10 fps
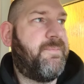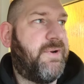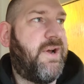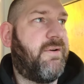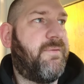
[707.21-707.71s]

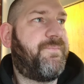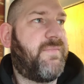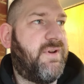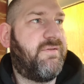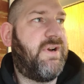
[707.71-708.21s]
But no,
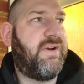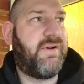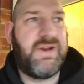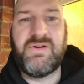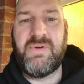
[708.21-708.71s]
I really
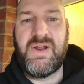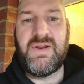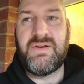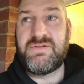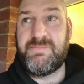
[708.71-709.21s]
like
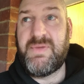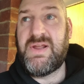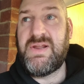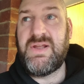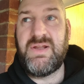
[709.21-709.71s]
Inoue. To
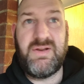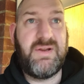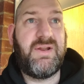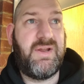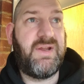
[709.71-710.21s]
me,
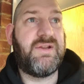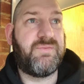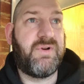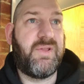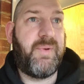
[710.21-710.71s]
he
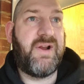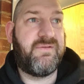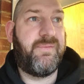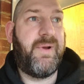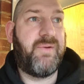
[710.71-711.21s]
is one of the
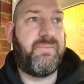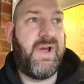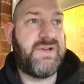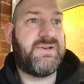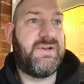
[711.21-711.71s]
pound-for-pound
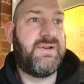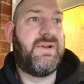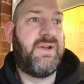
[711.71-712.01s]
best.